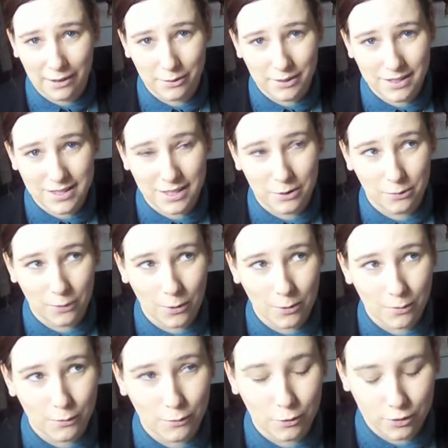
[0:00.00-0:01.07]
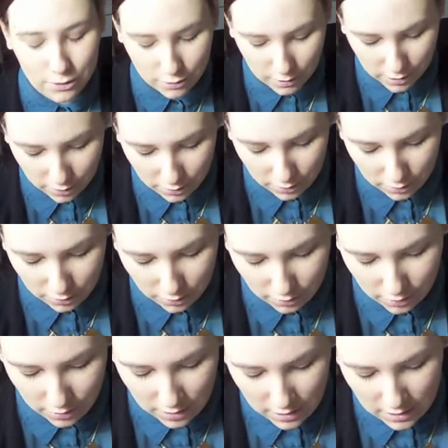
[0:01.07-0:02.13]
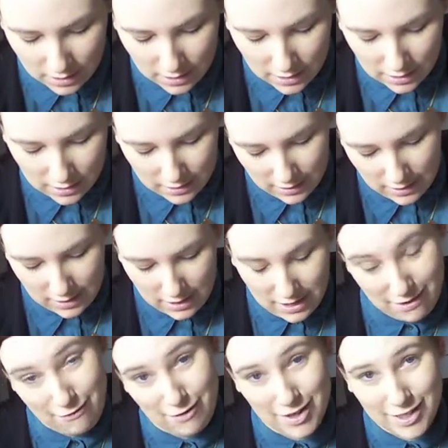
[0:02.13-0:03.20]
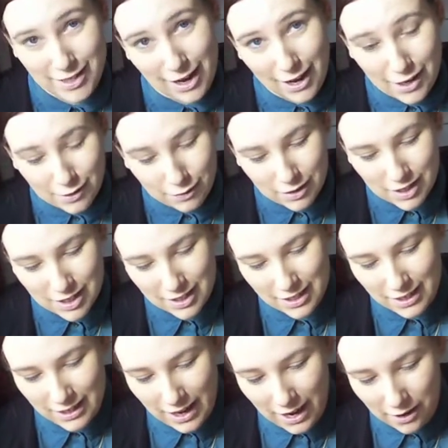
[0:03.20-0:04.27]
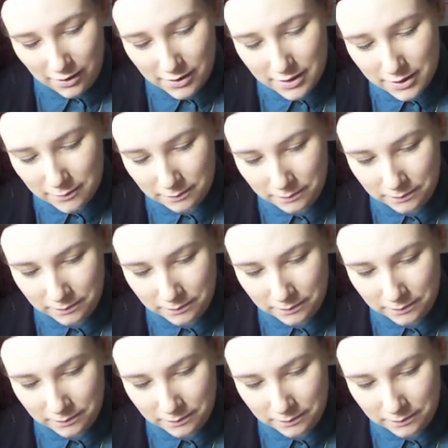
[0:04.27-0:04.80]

hours in a row before, so I don't know if it stays for 16 hours.